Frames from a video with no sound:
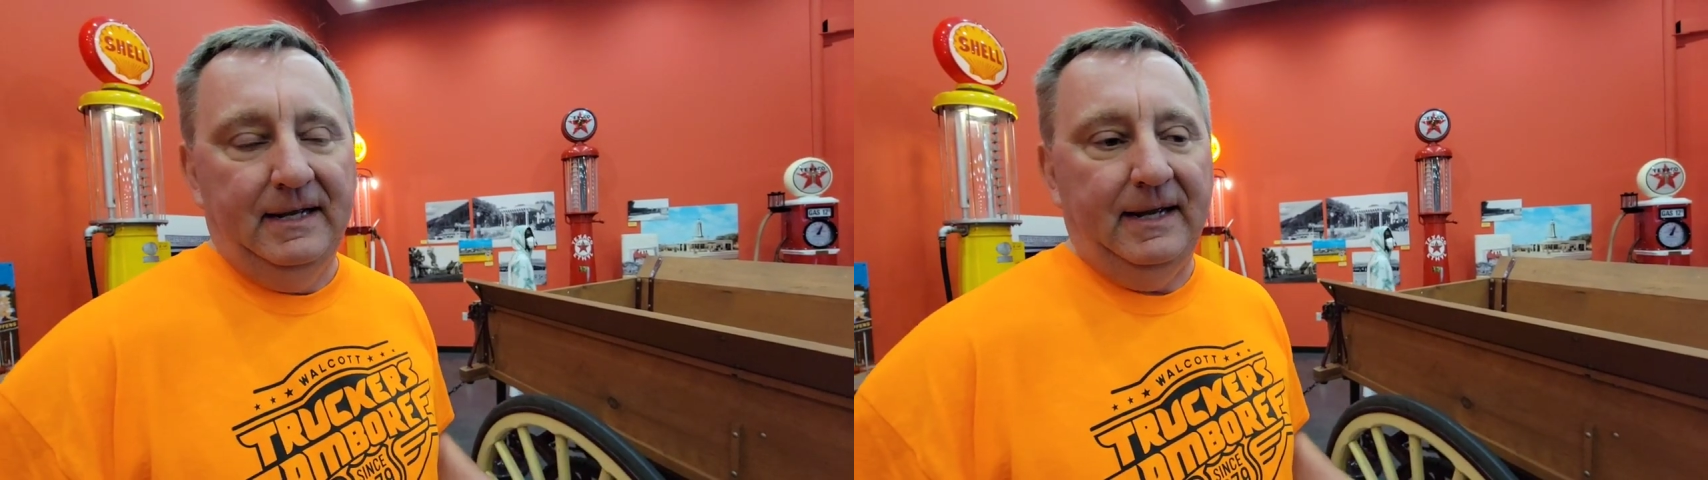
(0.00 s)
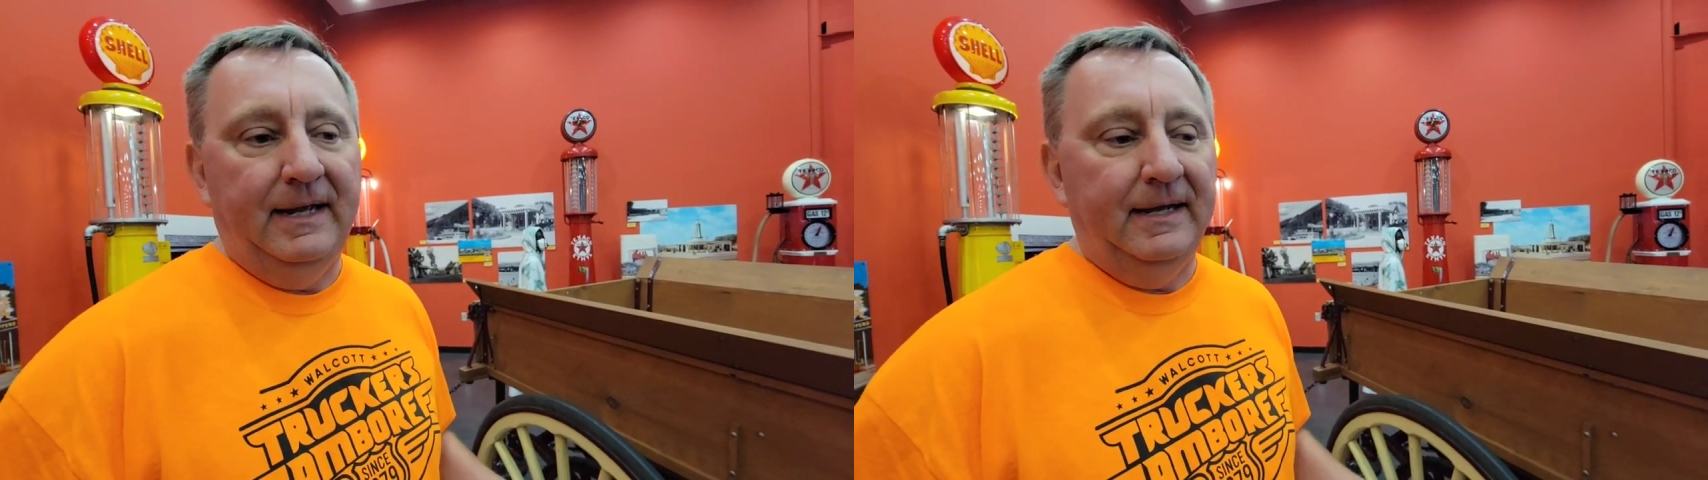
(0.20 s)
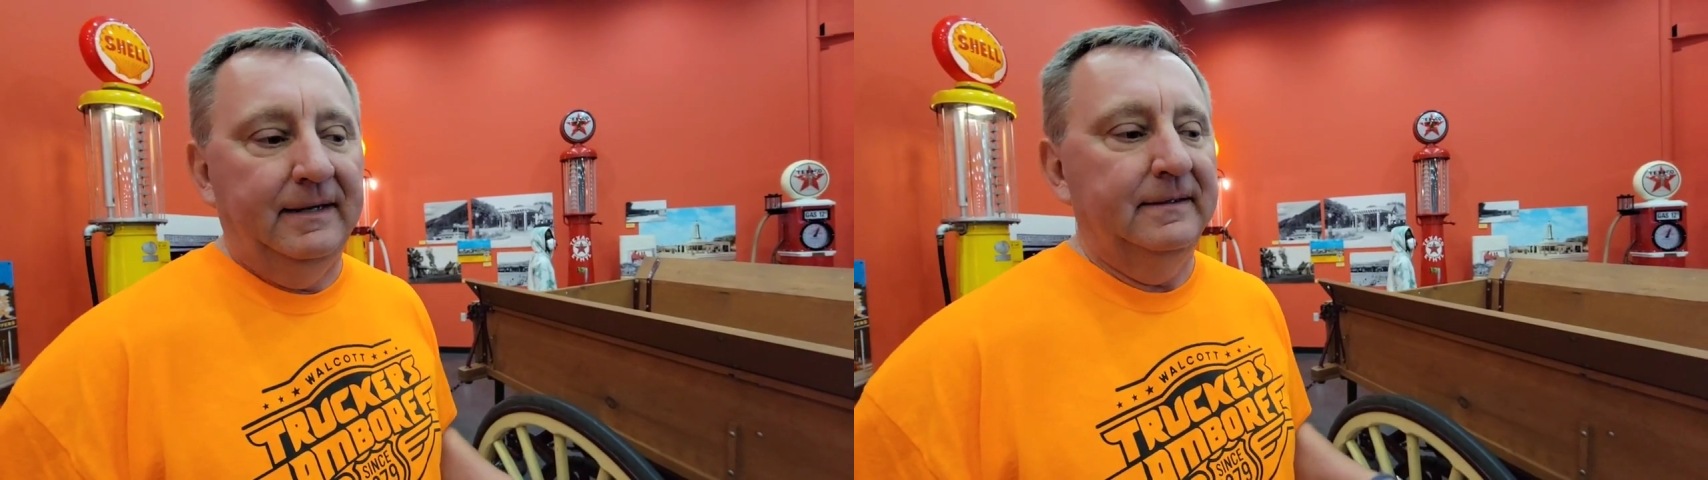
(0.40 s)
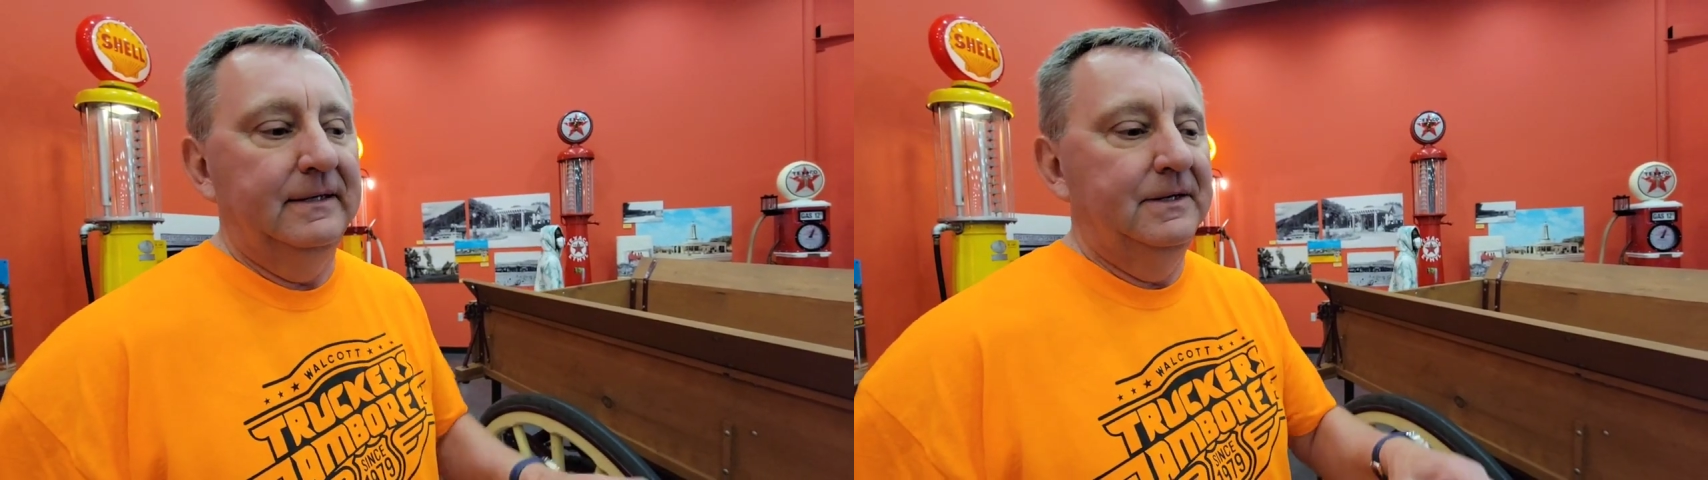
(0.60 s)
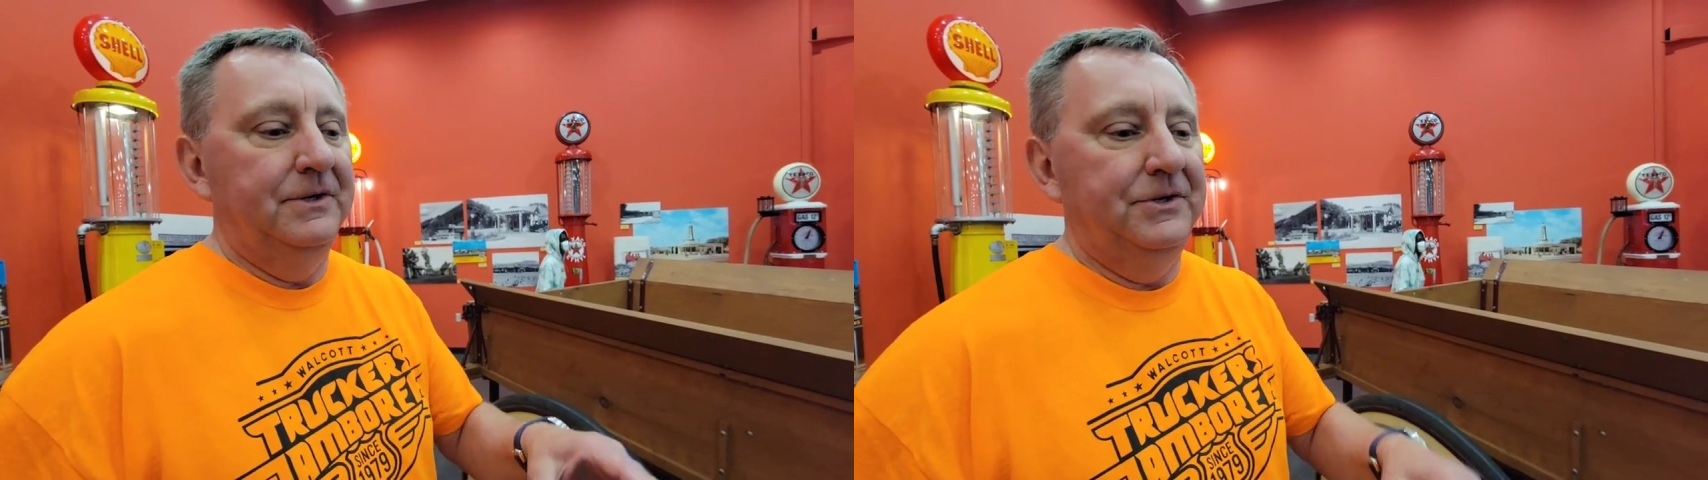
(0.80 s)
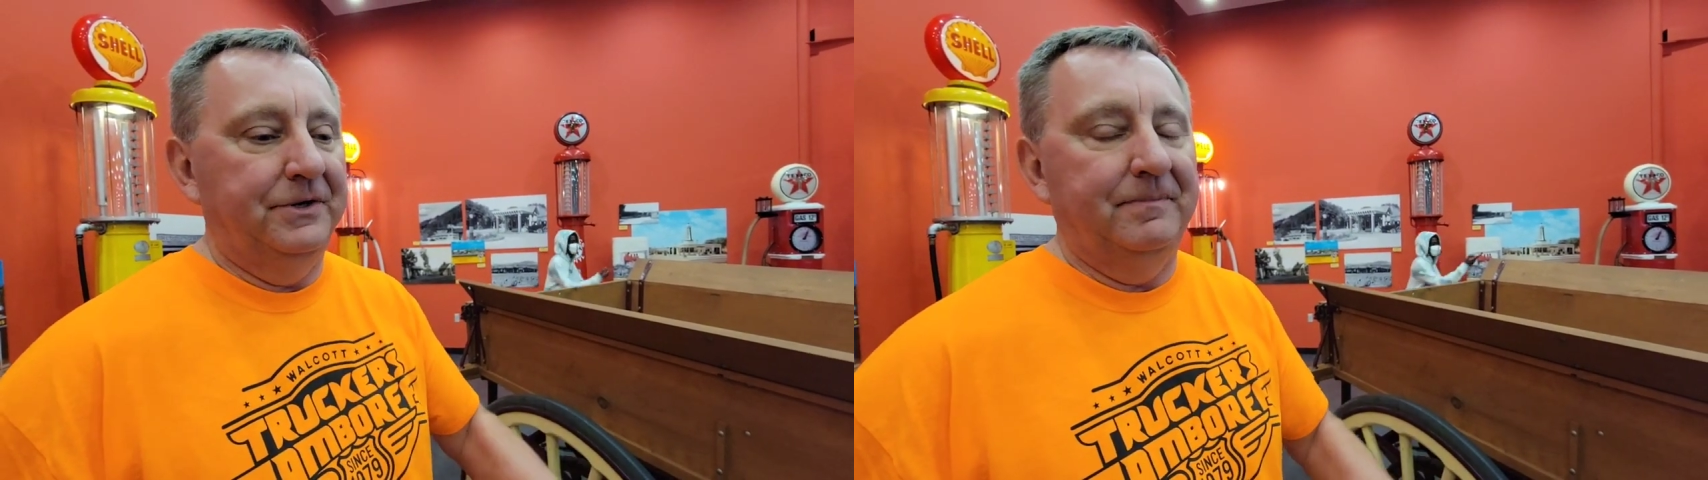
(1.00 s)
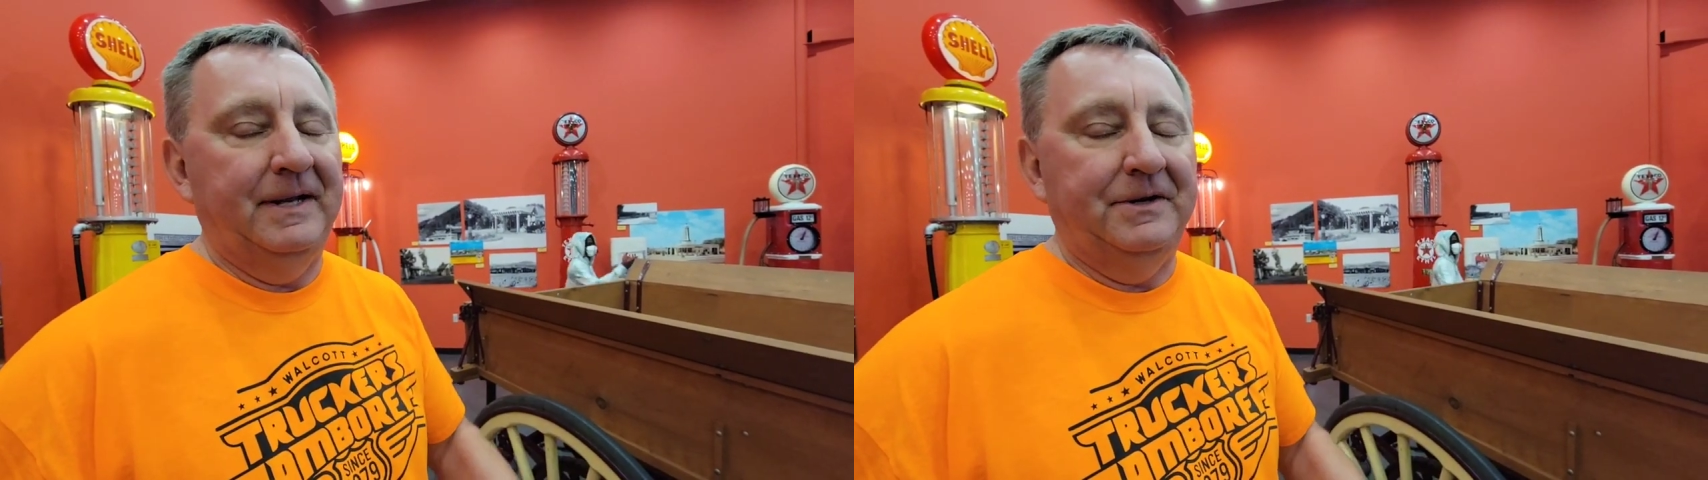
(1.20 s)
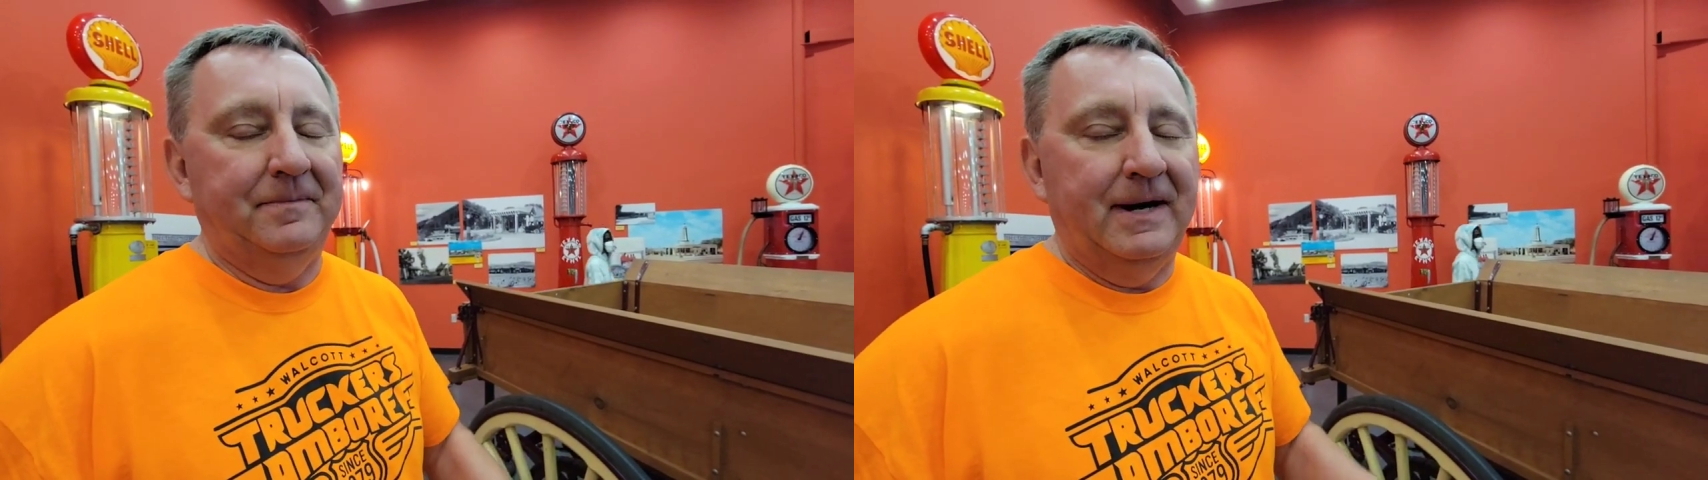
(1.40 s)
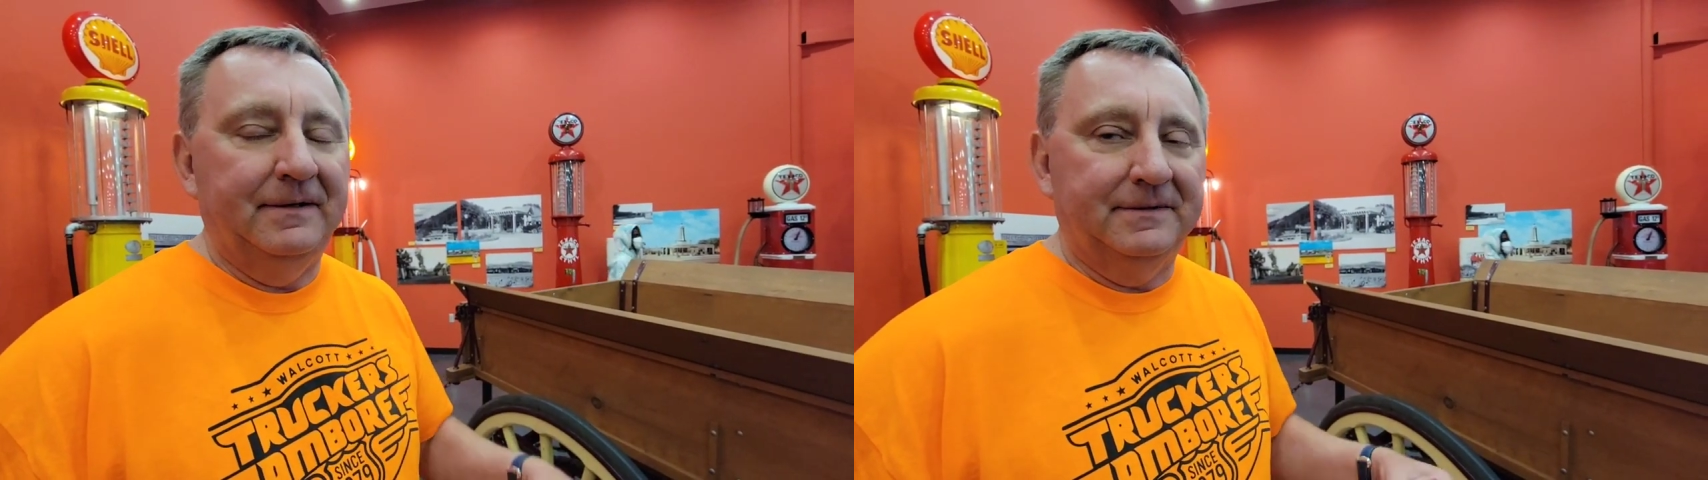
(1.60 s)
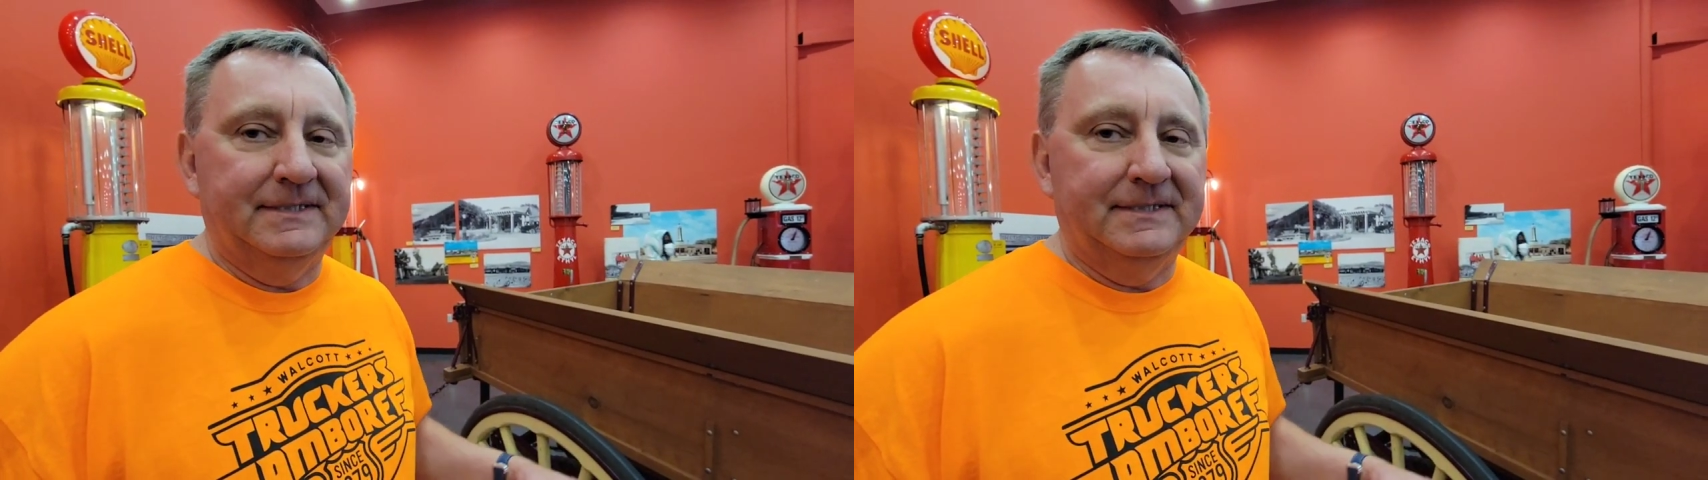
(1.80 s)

and you could make your Model